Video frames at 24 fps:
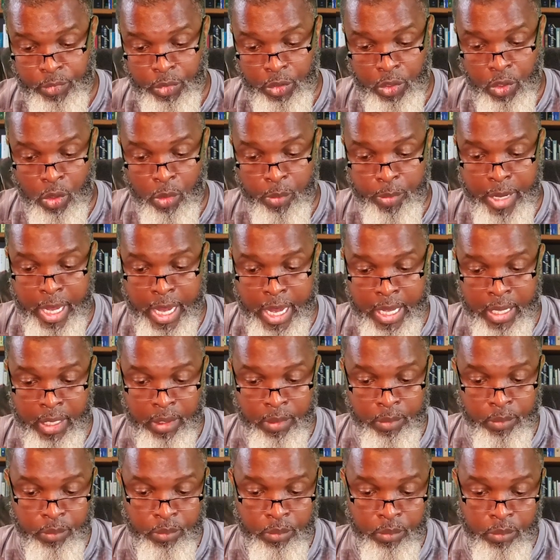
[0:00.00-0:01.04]
Go back,
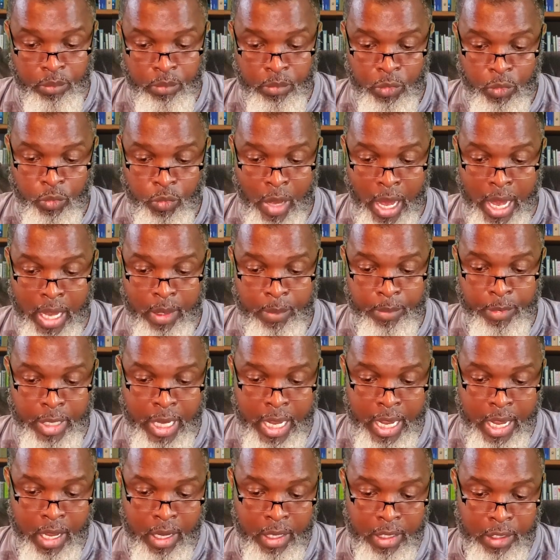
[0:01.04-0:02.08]
write them
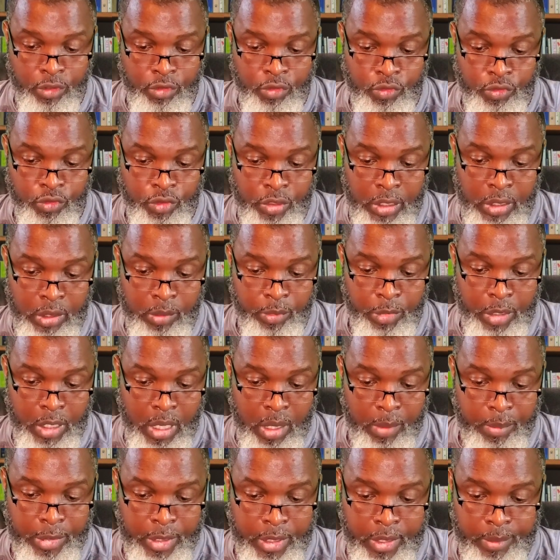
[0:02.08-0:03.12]
down as you see them
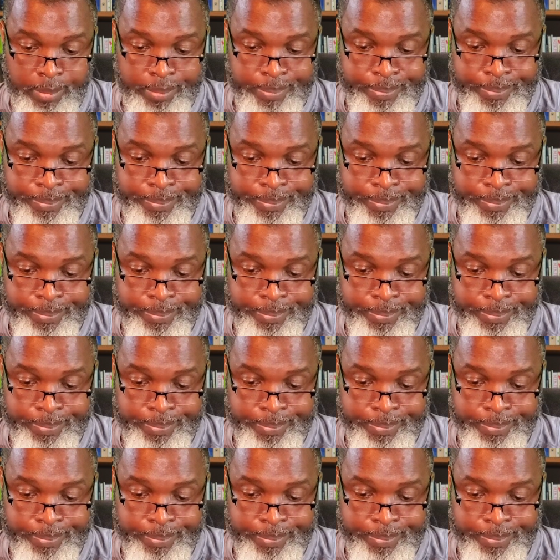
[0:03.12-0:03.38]
come up.